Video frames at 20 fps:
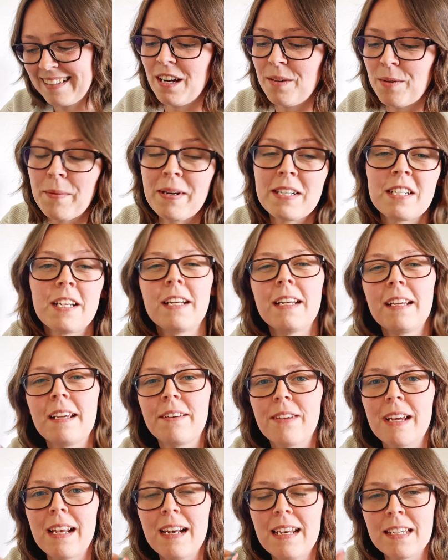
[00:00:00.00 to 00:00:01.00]
I'm actually gonna give
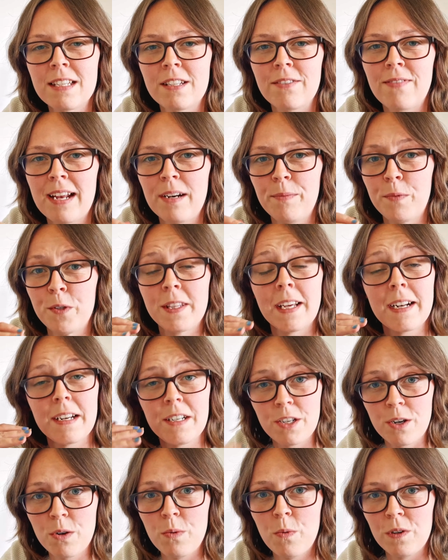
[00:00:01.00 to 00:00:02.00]
it a list of animals that I
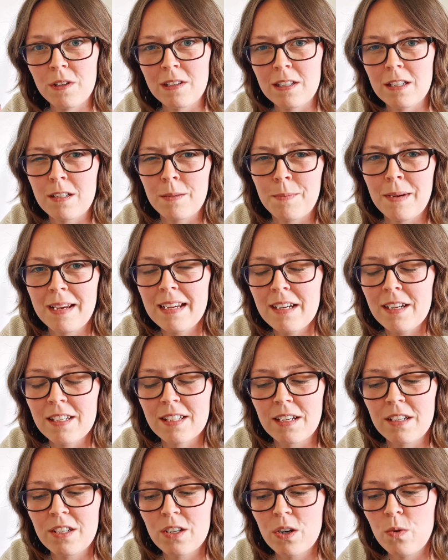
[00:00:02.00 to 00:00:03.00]
don't want it to make because I
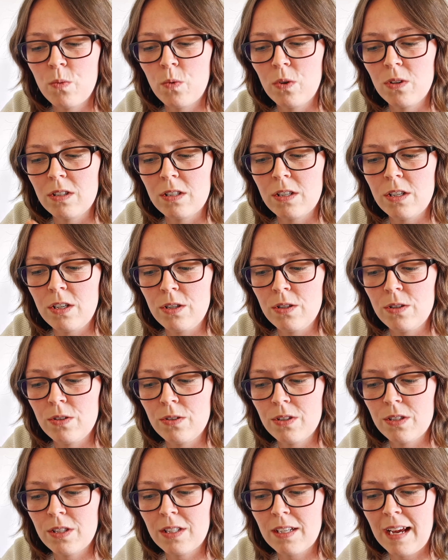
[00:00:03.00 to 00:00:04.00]
don't want to
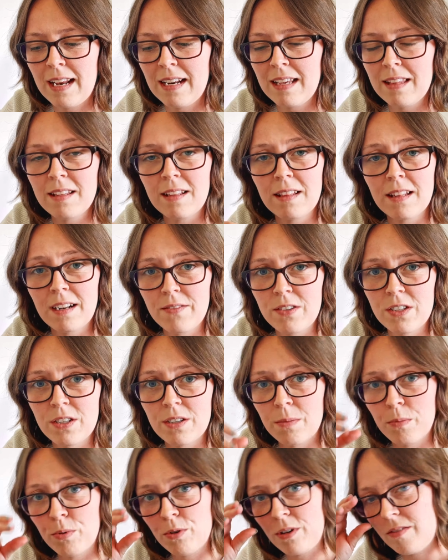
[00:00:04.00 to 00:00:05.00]
use anything that I've
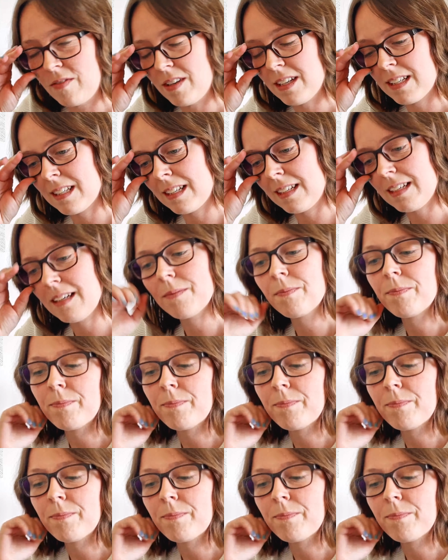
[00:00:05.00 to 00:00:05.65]
done previously.